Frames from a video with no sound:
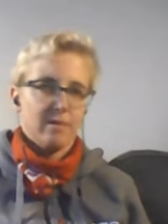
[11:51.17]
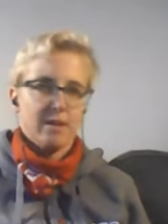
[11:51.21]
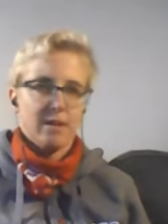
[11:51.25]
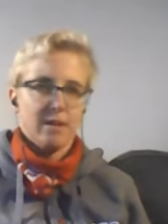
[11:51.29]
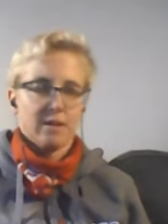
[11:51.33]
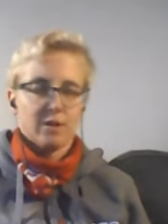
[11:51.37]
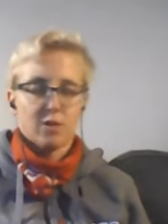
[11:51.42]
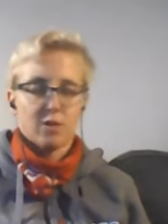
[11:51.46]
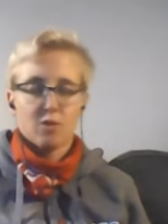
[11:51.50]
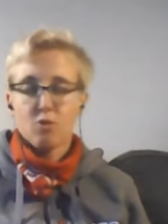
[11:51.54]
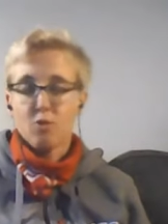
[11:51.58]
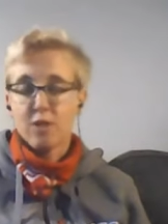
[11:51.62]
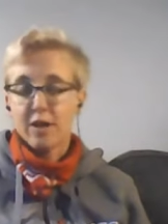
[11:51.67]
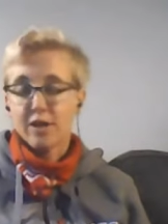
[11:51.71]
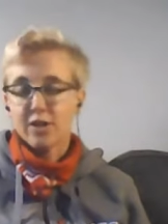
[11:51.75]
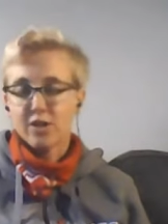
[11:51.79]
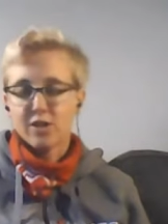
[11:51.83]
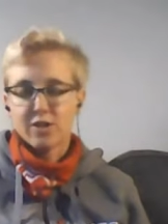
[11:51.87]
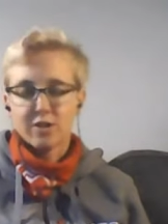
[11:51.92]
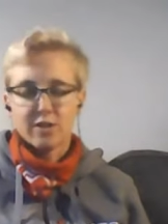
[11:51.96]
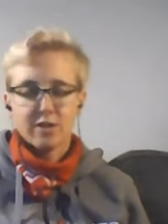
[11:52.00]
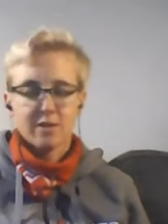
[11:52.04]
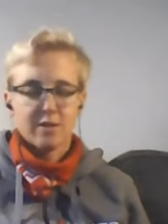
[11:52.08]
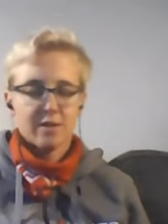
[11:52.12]

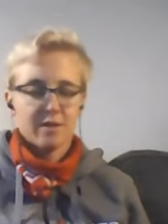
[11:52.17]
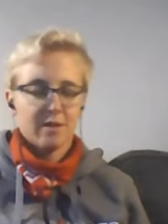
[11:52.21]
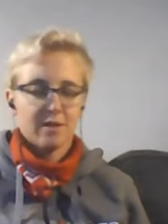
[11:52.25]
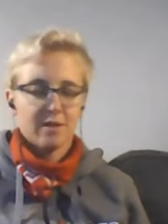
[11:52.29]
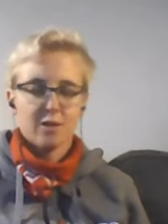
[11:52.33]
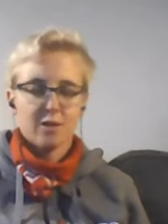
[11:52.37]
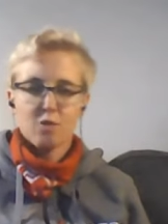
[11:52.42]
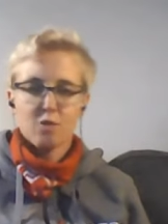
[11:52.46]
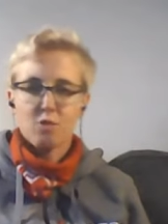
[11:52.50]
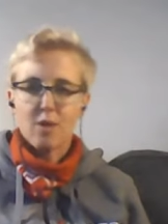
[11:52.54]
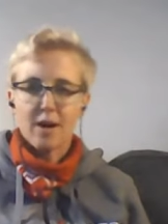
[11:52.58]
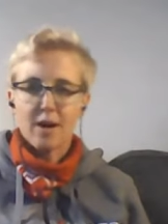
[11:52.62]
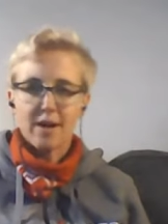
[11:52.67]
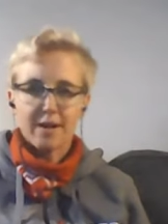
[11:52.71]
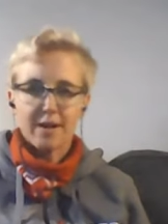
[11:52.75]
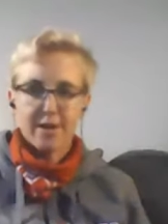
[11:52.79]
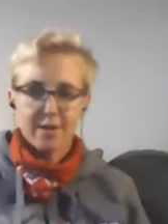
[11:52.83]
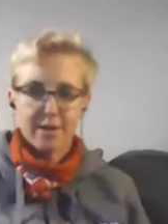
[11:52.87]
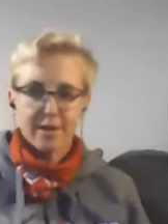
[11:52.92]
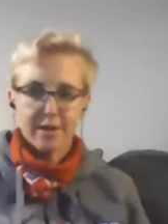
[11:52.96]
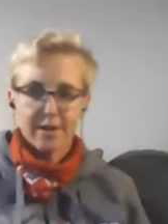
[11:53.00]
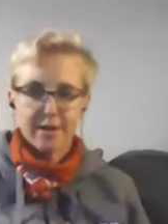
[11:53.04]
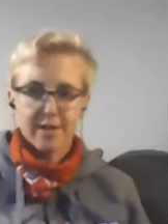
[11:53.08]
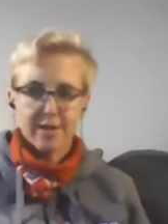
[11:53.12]
questions,
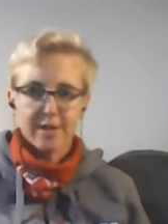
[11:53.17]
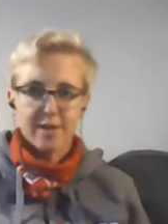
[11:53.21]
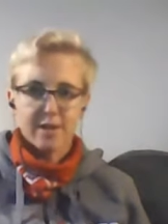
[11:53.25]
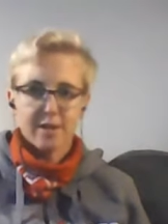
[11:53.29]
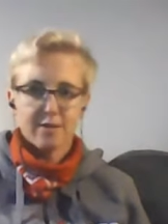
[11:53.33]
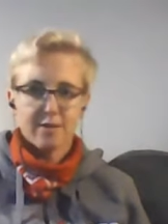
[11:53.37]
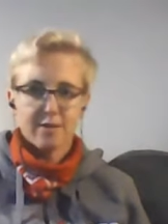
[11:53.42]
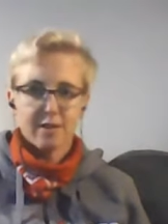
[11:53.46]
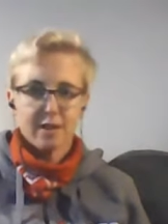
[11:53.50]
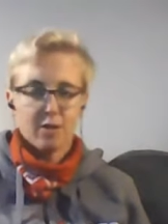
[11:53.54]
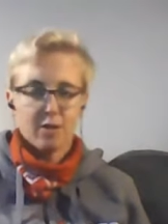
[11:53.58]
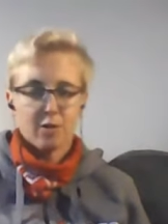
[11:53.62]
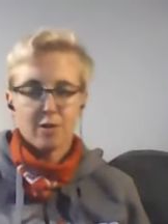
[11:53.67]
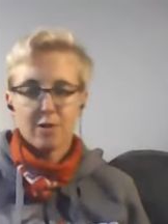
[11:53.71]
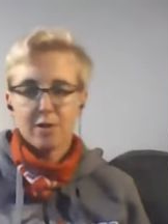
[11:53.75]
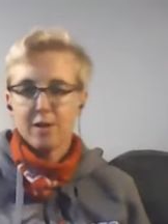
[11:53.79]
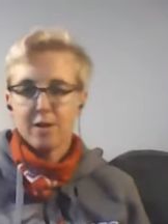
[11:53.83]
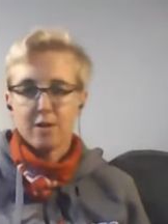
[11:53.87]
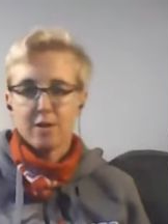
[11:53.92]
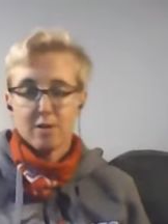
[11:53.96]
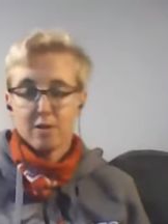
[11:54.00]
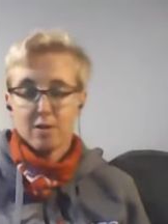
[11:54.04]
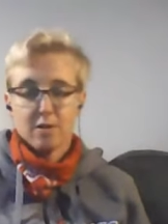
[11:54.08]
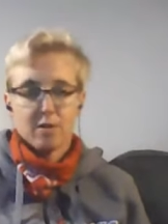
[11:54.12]
inquiries, or,
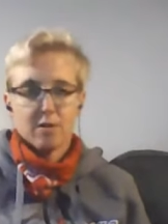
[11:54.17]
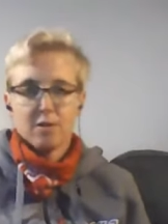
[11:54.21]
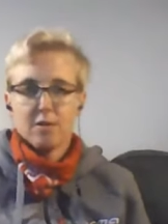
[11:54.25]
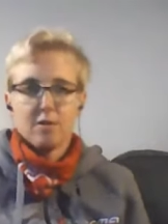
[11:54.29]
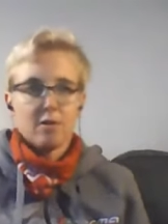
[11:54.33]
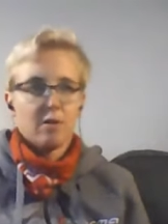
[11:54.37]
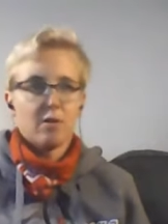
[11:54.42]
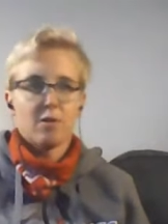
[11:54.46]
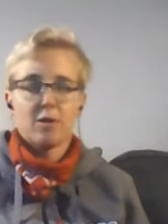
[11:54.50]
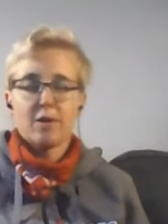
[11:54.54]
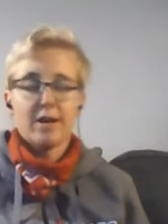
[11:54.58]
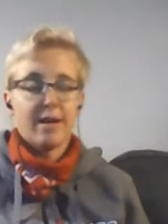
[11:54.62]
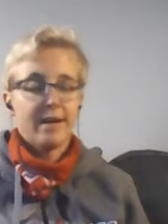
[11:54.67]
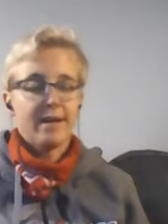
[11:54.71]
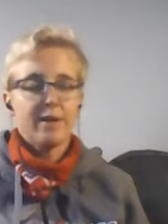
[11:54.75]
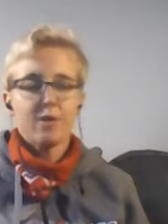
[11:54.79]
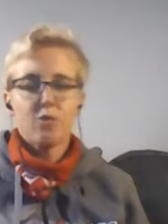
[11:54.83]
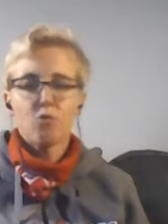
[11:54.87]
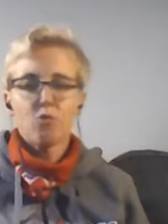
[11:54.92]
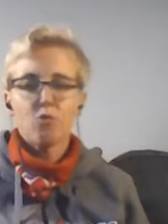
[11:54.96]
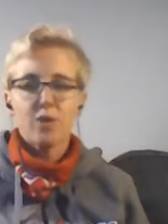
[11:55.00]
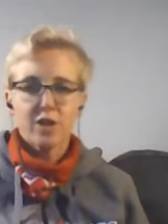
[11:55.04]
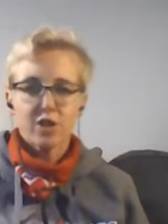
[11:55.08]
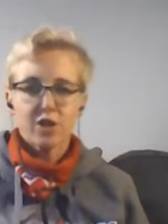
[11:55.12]
or, or any
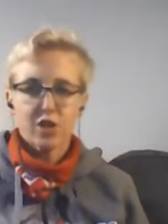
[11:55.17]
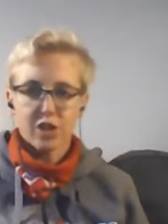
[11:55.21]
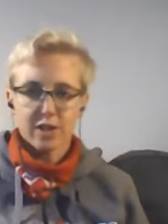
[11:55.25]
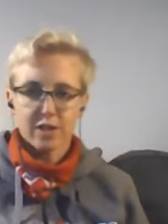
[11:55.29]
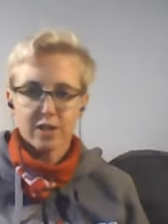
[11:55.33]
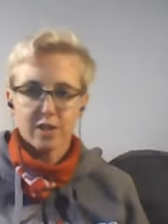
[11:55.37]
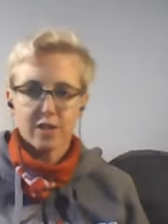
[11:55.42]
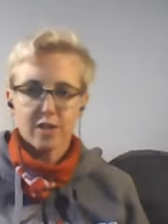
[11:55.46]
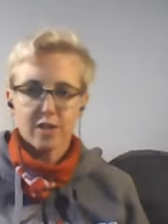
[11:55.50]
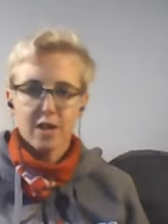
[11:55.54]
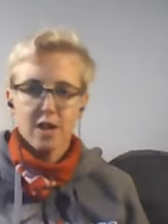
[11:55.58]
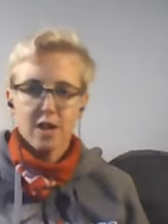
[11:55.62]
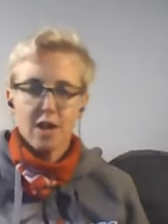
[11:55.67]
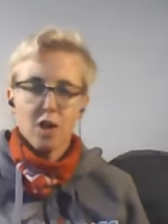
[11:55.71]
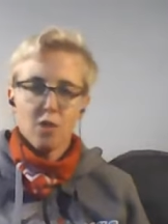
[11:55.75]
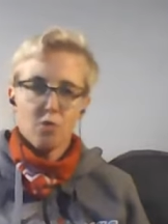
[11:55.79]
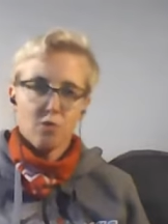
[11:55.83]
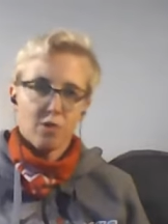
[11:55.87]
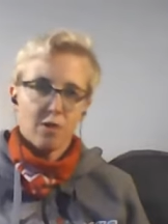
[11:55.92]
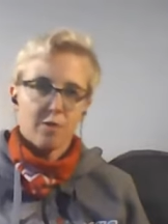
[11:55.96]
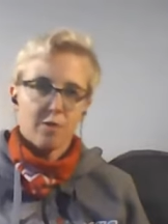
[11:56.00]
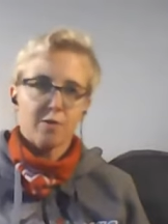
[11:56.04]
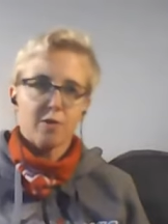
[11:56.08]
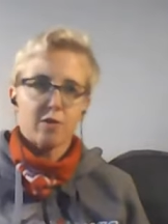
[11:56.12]
wishes. We,
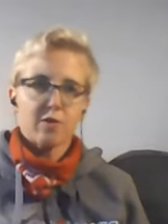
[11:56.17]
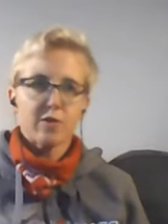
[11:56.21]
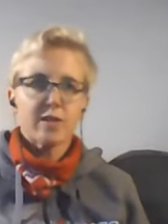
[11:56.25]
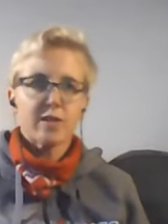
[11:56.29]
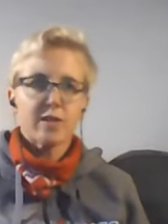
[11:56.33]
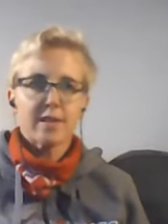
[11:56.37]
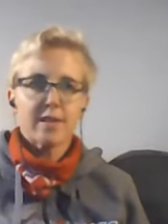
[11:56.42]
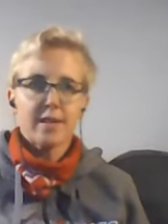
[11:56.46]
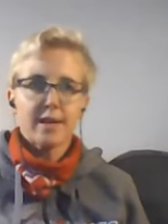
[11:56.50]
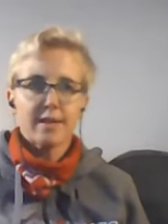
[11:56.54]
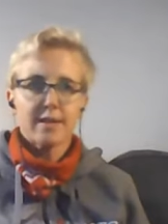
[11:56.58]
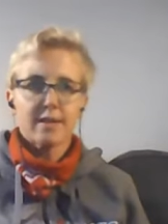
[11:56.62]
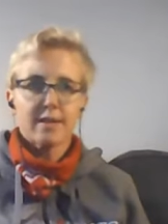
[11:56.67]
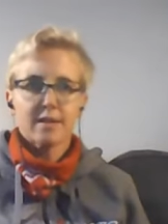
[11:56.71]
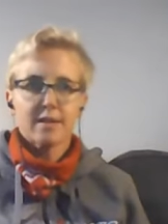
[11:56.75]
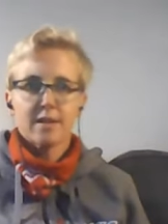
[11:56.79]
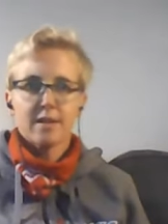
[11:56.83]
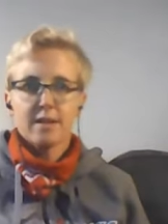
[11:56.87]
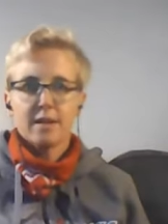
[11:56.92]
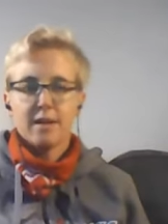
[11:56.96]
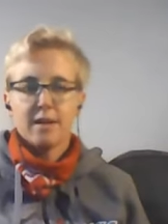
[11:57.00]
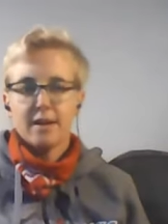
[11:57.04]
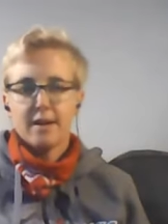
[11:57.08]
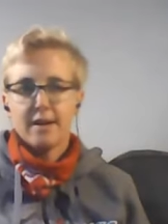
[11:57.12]
of course, set
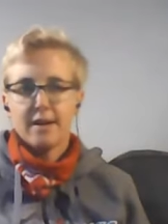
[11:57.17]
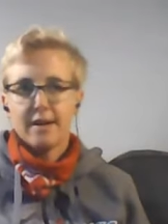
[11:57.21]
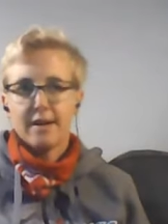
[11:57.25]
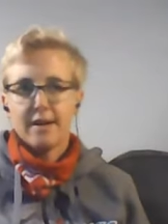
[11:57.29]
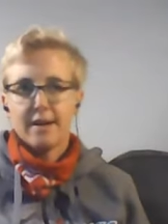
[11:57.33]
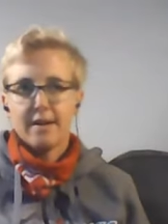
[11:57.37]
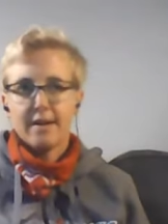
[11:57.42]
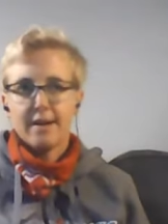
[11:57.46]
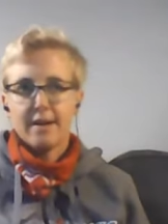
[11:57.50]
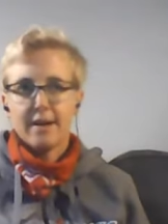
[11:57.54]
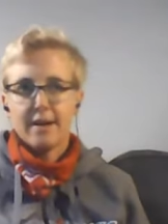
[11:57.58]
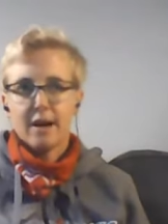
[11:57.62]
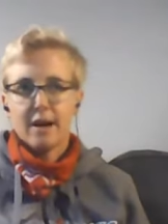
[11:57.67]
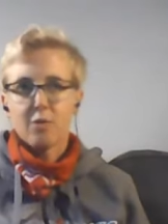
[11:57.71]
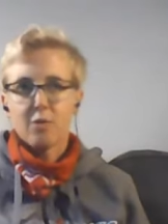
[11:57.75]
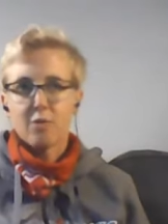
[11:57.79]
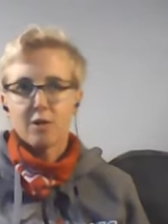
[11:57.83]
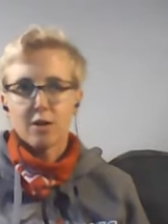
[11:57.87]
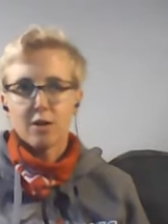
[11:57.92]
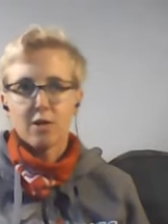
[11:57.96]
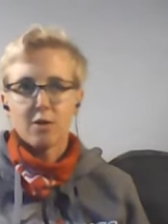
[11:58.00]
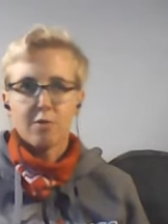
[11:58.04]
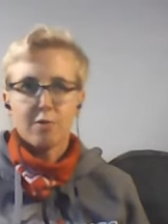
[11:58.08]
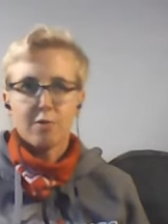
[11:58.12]
uh, our
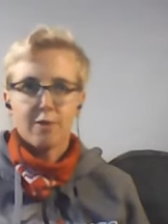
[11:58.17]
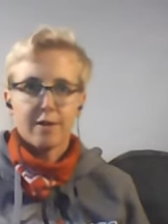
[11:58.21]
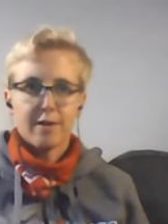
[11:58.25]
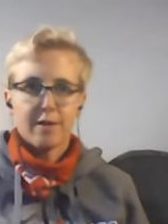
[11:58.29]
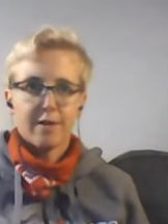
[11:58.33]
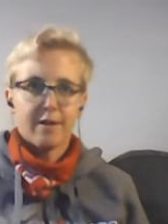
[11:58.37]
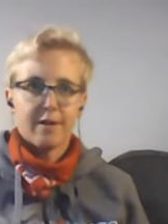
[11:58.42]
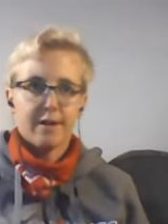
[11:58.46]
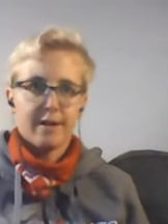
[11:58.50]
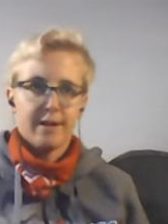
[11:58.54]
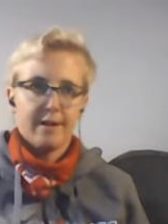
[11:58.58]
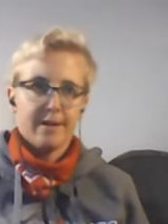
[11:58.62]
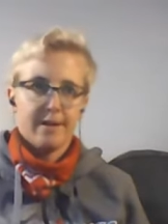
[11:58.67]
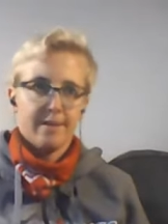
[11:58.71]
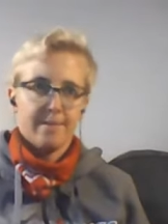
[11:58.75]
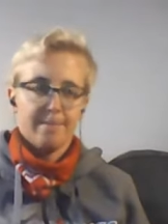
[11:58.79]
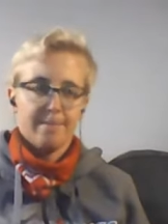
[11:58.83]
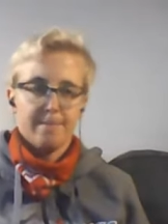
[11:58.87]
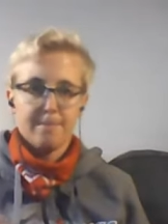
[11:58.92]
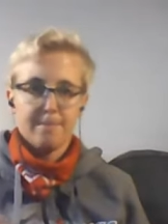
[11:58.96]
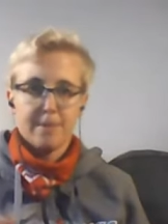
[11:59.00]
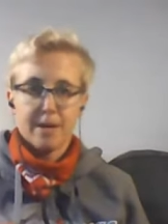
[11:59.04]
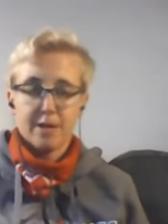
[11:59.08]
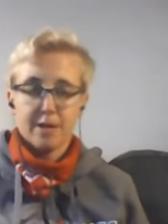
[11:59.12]
offer uh,
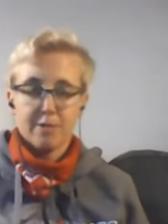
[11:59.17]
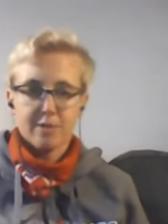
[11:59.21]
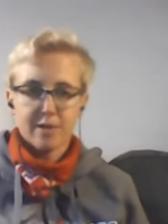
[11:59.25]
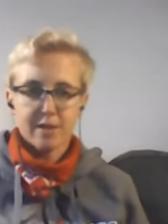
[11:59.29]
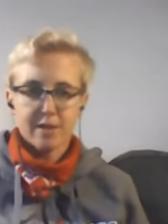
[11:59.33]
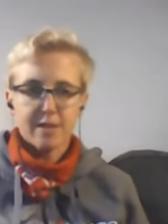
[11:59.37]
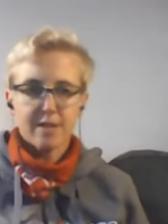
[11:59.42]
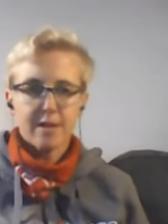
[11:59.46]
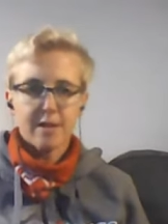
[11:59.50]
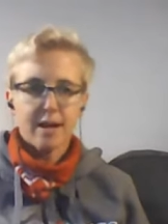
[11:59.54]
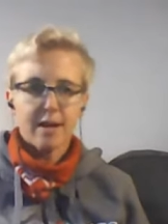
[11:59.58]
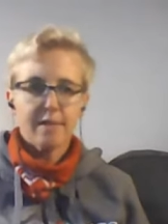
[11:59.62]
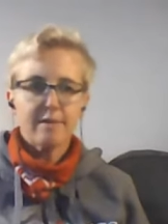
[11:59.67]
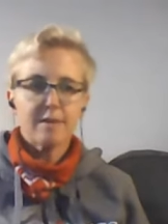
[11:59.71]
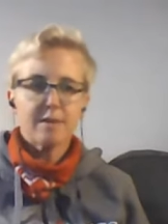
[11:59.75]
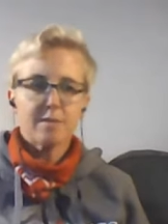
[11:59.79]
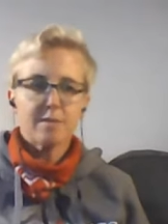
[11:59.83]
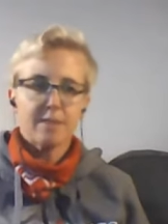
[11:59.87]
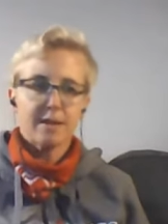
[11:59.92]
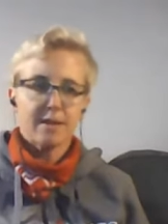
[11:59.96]
by ourselves, but